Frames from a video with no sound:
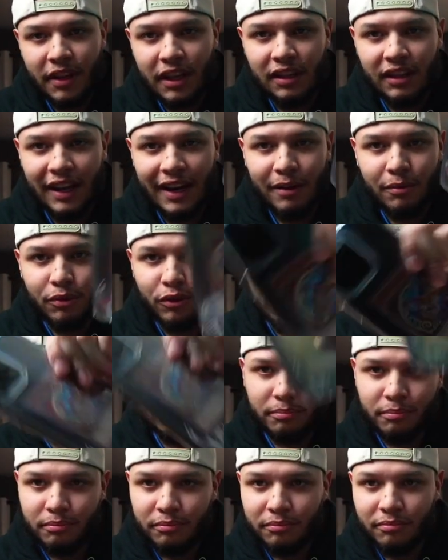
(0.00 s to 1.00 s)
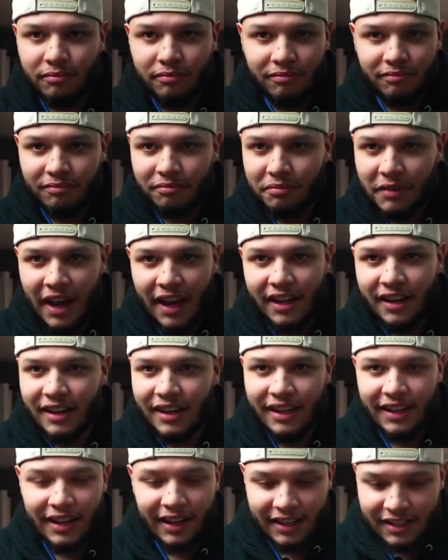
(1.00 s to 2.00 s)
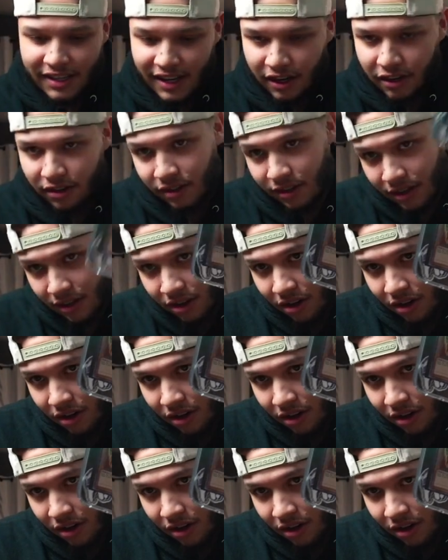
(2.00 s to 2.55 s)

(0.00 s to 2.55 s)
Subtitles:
Lightroom, editing, etc.